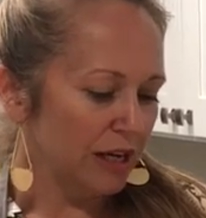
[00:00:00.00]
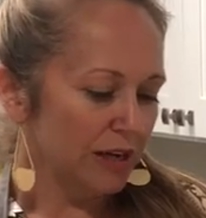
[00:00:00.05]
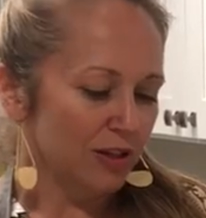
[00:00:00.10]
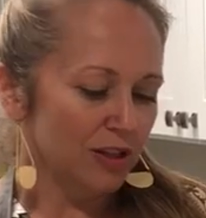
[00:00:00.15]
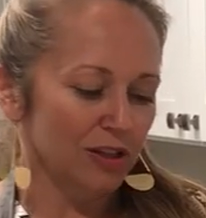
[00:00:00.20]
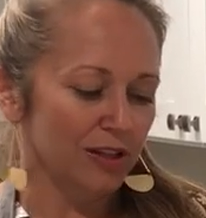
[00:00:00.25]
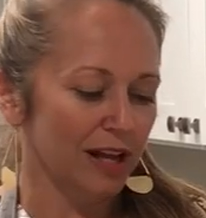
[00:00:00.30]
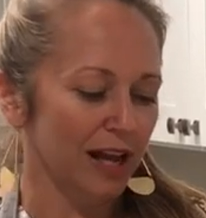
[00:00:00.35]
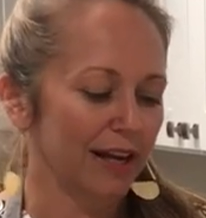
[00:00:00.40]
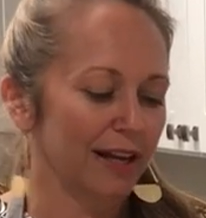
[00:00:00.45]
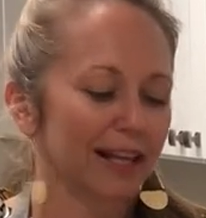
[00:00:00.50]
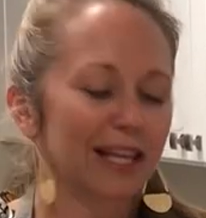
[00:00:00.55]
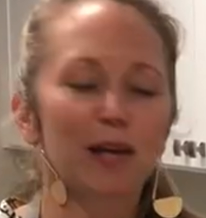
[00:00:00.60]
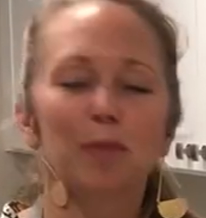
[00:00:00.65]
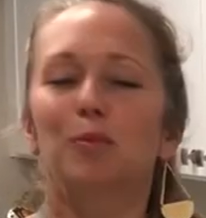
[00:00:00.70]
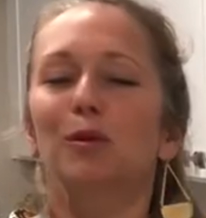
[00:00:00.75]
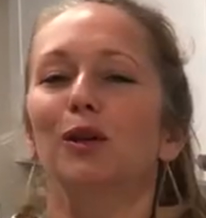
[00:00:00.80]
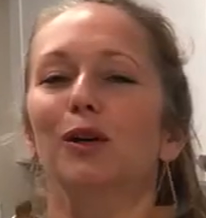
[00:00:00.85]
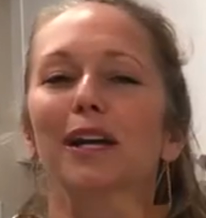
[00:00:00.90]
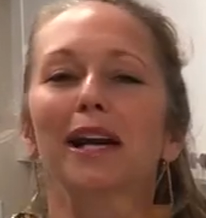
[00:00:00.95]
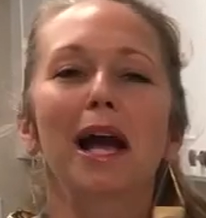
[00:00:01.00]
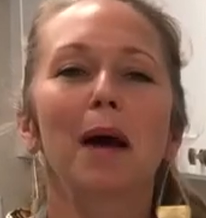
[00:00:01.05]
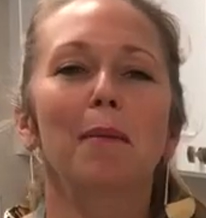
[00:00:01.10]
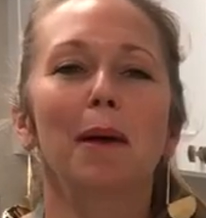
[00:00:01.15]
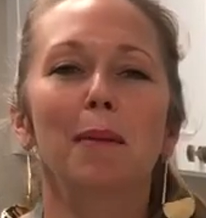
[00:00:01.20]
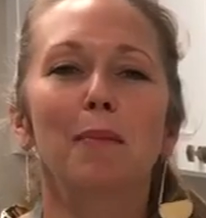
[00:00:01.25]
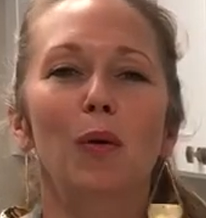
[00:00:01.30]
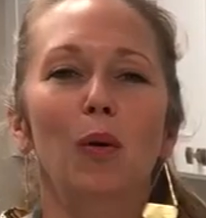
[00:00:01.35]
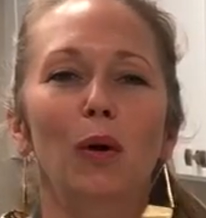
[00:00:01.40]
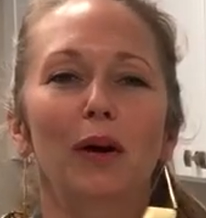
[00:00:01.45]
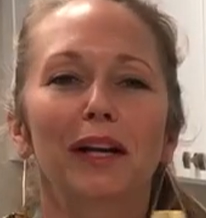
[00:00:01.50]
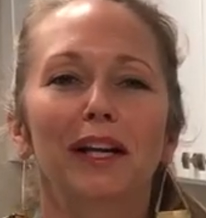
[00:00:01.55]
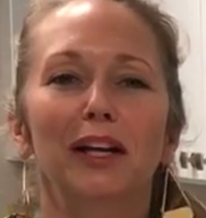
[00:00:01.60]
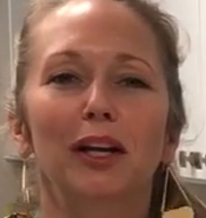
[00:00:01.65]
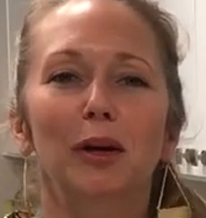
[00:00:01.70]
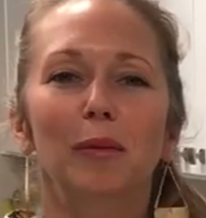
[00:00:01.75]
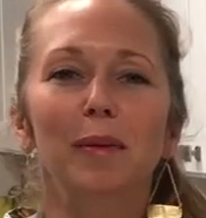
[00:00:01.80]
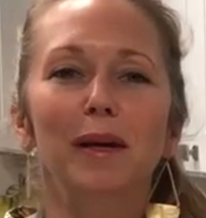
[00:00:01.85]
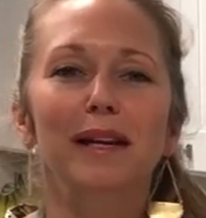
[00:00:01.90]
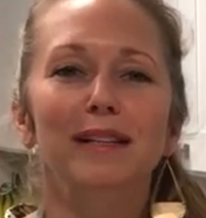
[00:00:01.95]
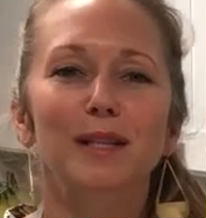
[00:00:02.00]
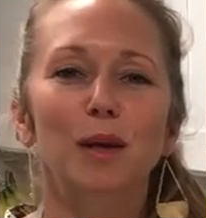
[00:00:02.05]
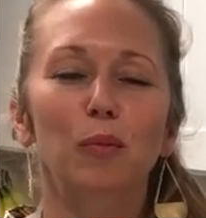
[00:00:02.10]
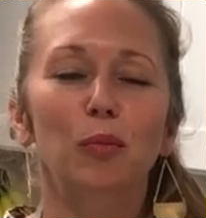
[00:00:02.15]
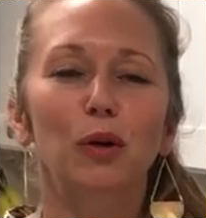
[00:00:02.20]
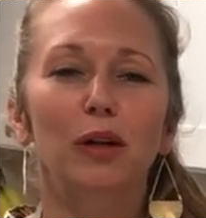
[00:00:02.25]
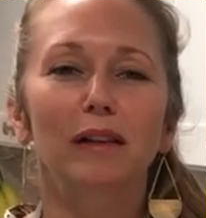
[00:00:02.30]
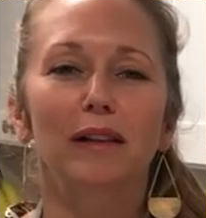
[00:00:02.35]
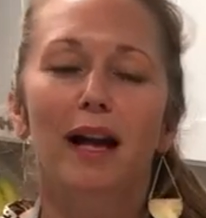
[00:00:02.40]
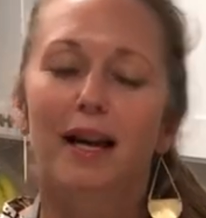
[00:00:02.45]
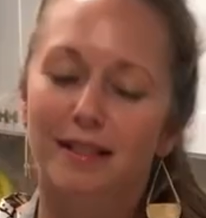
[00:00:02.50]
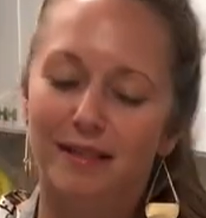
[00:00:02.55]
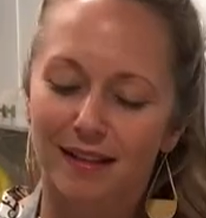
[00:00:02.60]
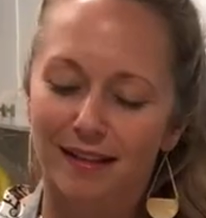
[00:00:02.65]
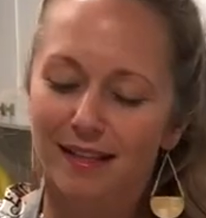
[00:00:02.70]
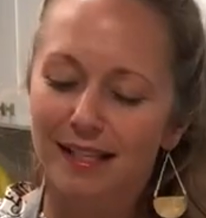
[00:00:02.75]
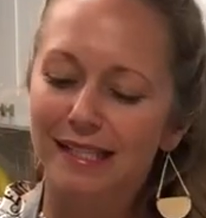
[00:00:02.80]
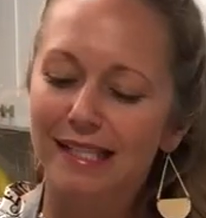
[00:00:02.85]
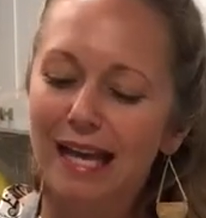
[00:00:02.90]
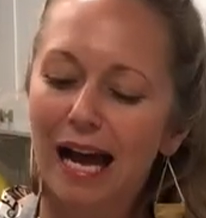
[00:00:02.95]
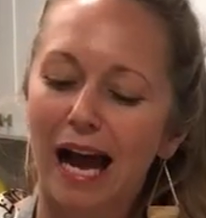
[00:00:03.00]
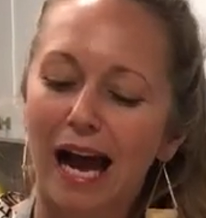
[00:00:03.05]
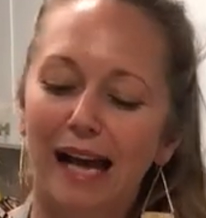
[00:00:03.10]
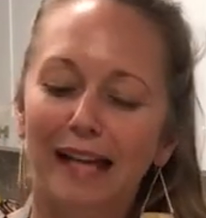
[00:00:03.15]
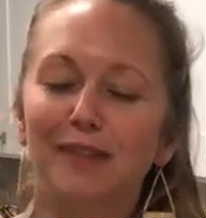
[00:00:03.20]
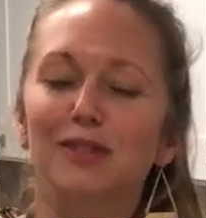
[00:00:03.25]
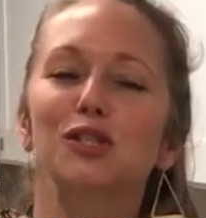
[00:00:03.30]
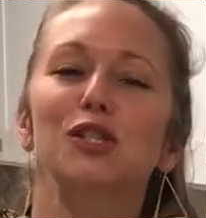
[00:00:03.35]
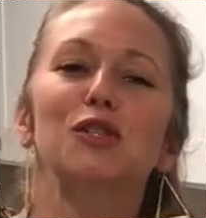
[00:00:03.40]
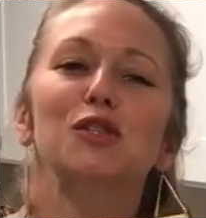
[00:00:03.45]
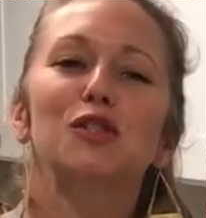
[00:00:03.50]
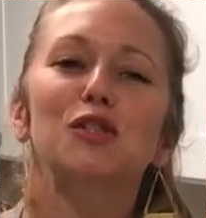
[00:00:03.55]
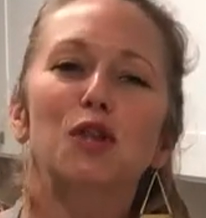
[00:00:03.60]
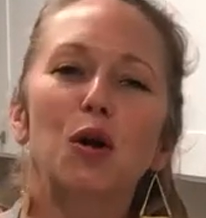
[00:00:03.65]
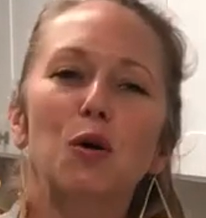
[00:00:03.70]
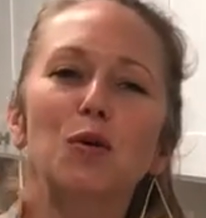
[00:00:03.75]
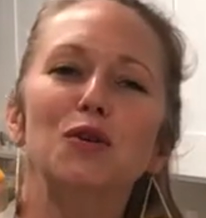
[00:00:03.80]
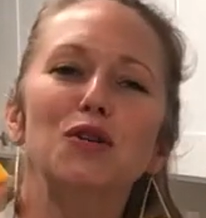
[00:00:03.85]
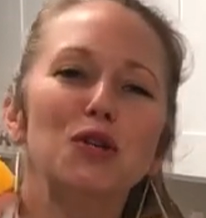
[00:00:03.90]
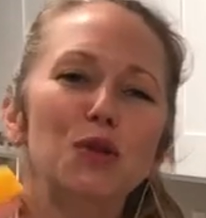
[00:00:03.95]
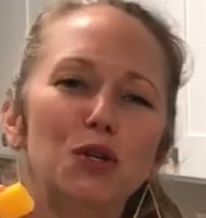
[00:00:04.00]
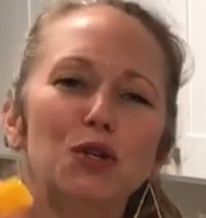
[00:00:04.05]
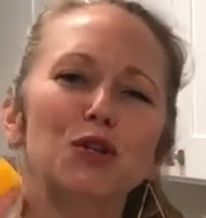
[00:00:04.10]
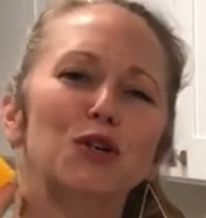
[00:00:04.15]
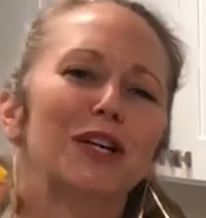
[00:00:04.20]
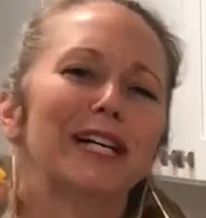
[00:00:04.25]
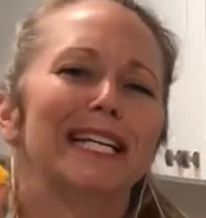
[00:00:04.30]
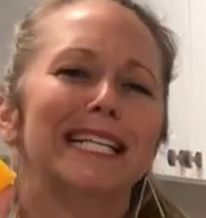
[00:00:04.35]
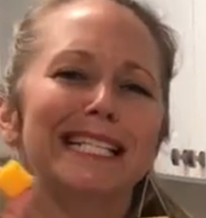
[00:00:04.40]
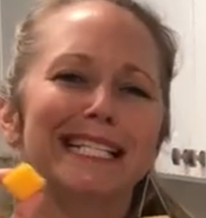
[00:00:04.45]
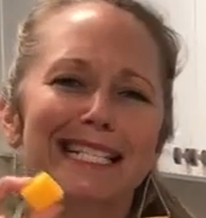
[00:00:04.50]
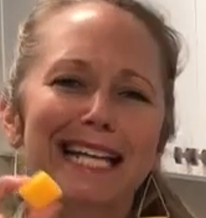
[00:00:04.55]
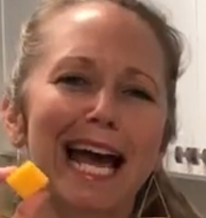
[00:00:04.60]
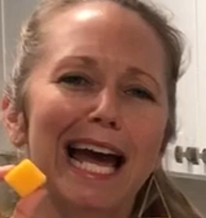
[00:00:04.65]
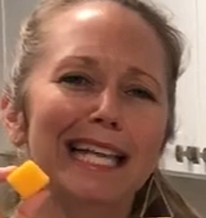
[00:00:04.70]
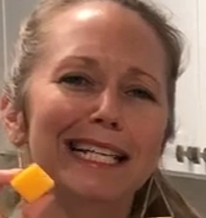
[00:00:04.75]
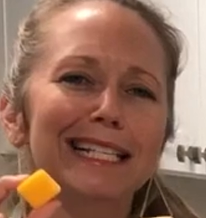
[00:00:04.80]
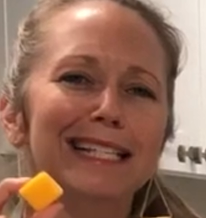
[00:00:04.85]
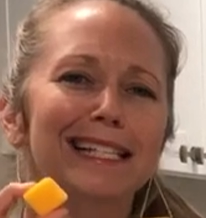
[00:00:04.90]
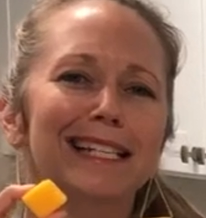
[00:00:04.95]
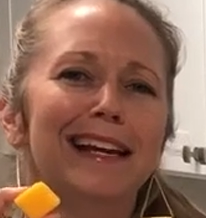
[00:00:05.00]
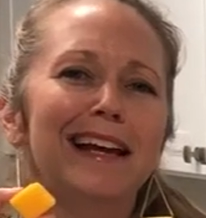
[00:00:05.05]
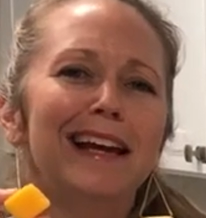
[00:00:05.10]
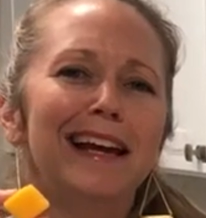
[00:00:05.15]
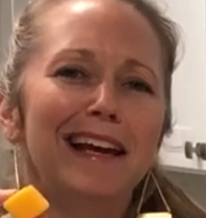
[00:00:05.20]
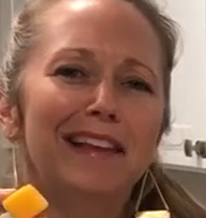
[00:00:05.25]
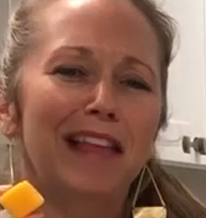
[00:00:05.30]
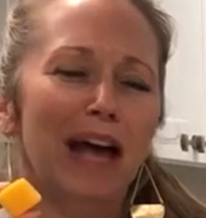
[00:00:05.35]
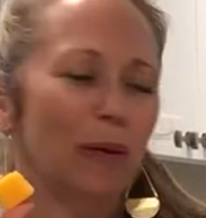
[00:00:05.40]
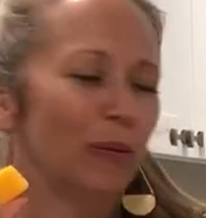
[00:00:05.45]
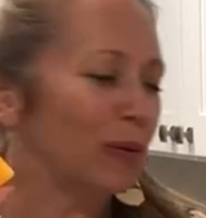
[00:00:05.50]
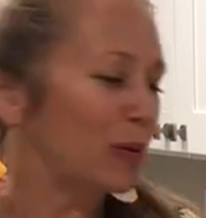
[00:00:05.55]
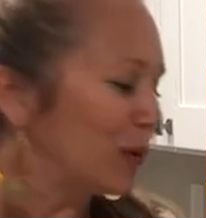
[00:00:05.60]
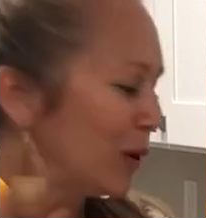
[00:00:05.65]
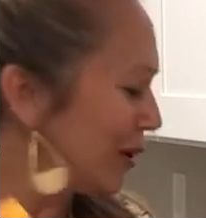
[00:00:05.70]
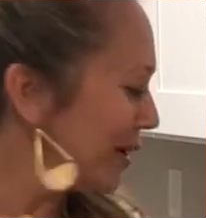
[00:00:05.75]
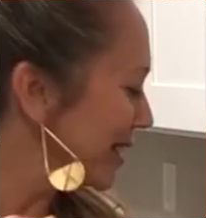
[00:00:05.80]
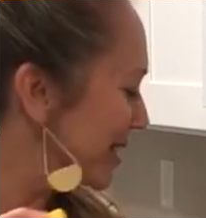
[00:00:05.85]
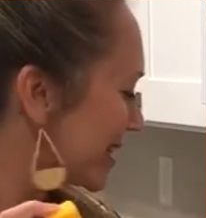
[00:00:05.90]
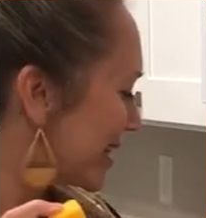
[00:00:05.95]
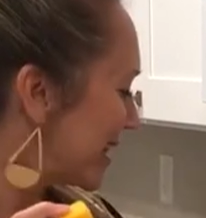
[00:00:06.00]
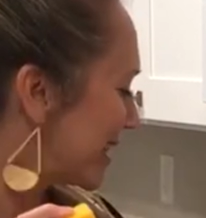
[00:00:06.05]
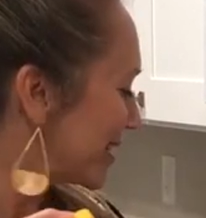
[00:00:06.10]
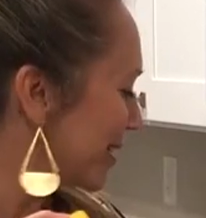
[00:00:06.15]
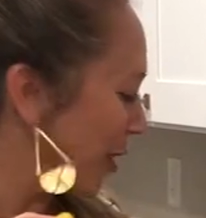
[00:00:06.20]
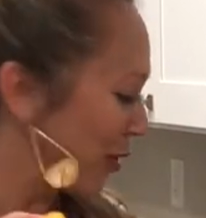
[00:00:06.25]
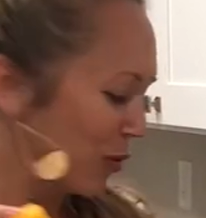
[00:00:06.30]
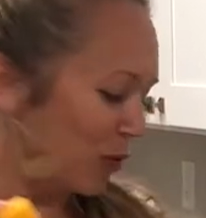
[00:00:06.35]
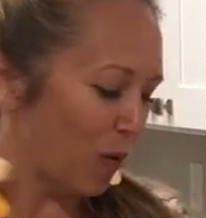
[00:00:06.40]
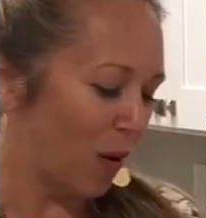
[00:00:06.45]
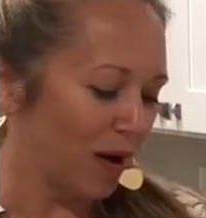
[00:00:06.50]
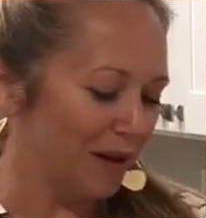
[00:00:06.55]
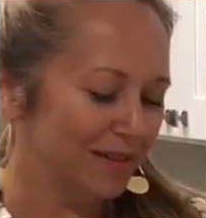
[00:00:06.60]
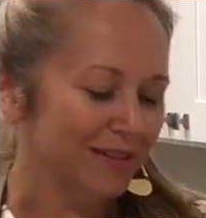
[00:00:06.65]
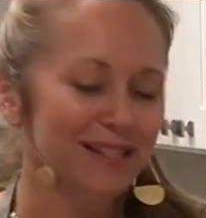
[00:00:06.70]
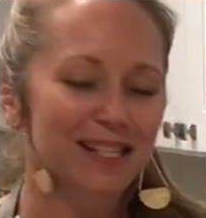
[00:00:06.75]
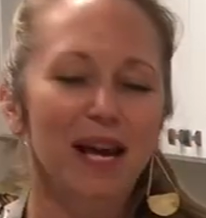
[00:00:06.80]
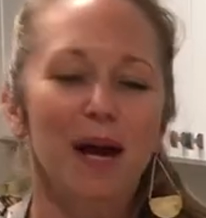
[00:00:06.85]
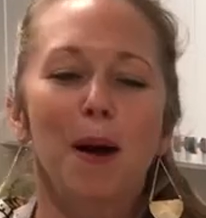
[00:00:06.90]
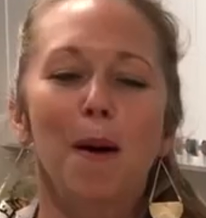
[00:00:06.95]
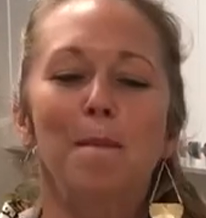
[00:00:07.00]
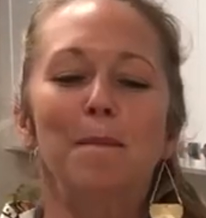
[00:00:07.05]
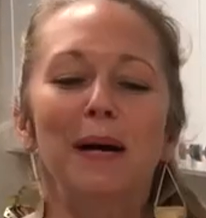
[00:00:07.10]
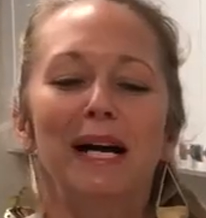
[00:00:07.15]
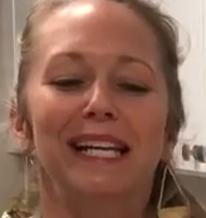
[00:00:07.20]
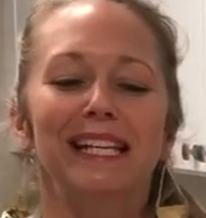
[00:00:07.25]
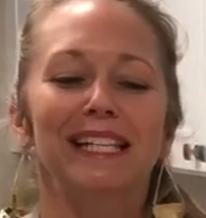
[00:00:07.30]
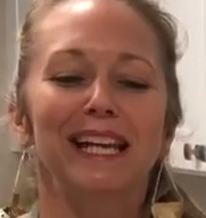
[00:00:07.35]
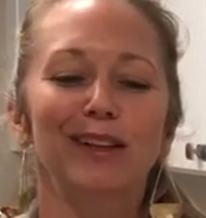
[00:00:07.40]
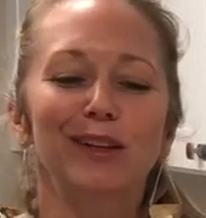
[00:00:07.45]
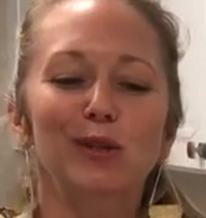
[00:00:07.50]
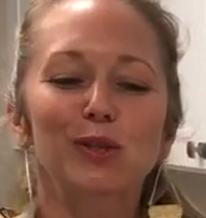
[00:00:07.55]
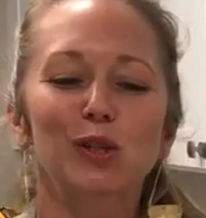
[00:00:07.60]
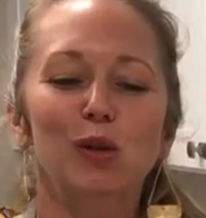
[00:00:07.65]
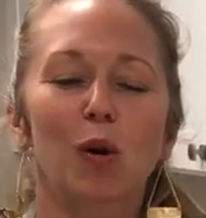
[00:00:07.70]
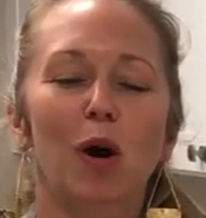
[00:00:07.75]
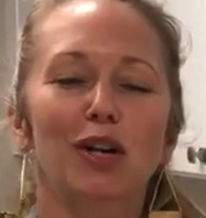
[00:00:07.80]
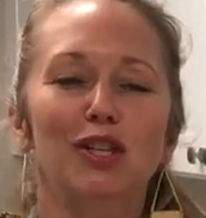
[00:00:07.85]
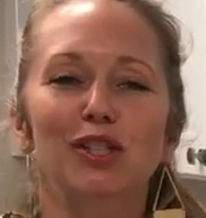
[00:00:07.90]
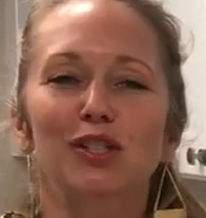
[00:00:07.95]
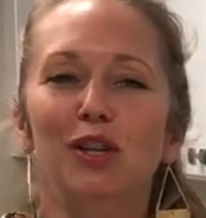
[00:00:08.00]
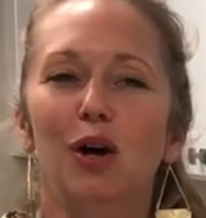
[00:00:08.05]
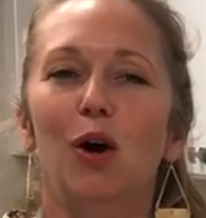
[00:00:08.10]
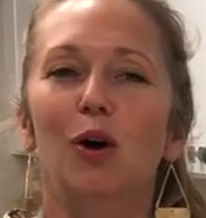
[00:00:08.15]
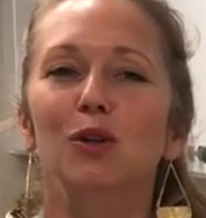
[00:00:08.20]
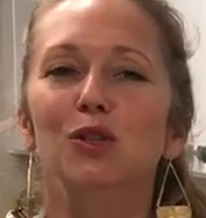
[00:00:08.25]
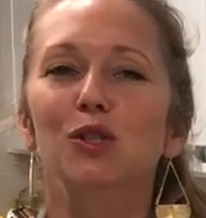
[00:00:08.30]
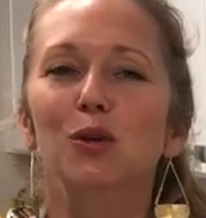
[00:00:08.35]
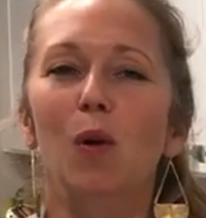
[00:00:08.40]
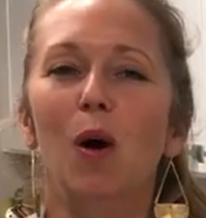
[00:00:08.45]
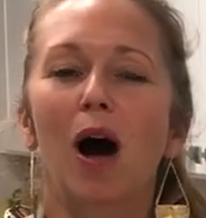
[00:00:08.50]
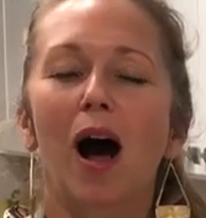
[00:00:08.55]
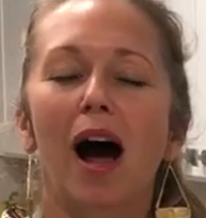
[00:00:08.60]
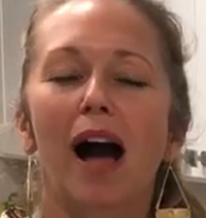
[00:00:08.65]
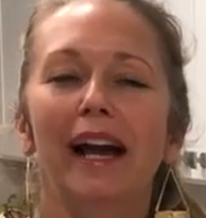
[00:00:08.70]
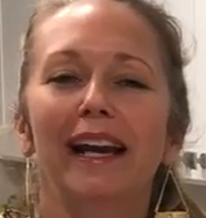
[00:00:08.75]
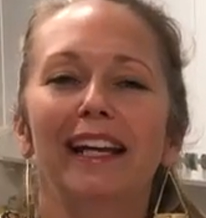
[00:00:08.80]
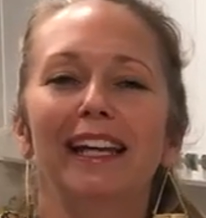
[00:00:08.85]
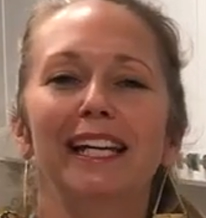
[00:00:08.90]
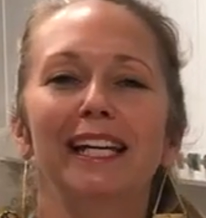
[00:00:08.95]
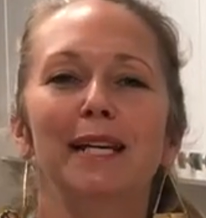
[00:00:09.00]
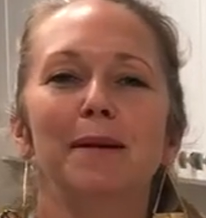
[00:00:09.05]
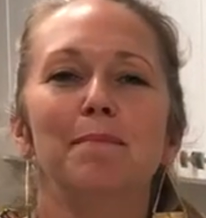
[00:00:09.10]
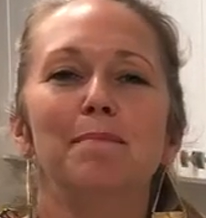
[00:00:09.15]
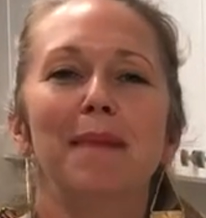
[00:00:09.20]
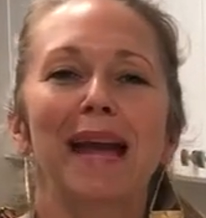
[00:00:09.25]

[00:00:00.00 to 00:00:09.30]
Just kind of keep looking at my board here because I'm realizing this guy is just so nutrient dense that we will get to these other ones, but yellow squash is also high in